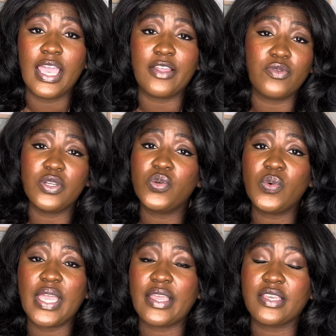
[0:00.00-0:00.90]
And the only
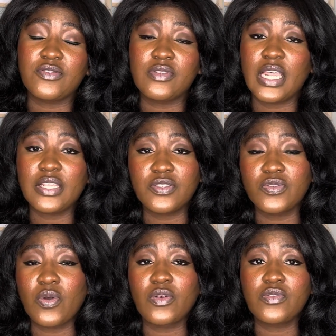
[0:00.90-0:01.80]
way I can do that is to
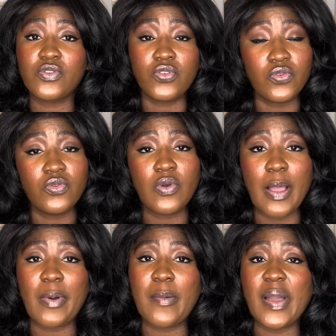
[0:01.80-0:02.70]
talk to you
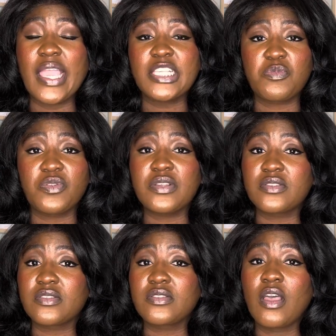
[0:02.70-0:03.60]
about my
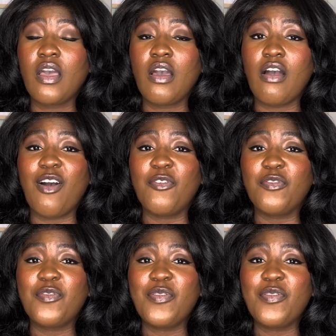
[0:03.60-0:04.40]
experiences of